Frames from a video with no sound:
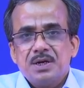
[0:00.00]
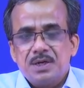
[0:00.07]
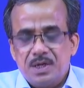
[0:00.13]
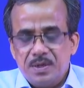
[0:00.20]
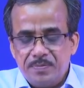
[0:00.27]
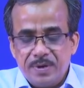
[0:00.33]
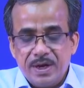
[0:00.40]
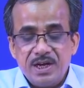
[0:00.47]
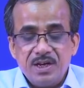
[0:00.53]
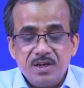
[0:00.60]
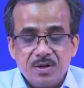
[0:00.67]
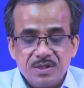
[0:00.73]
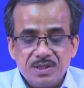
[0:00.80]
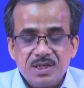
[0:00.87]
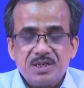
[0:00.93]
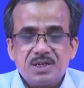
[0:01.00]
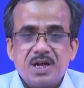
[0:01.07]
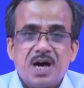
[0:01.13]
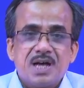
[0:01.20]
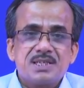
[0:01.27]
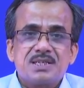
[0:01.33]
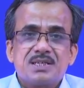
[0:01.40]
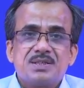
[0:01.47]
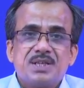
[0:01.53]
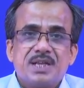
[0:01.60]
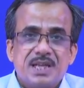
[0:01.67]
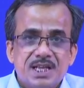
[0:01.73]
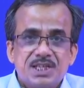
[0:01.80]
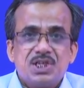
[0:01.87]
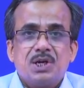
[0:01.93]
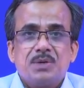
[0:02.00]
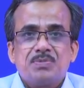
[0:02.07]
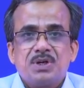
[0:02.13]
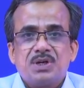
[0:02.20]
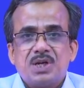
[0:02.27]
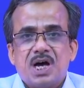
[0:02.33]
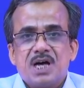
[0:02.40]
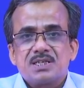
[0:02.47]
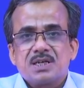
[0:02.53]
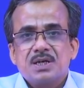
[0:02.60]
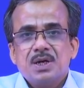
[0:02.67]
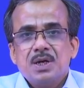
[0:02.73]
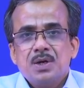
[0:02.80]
depending on the task, the nature of the task,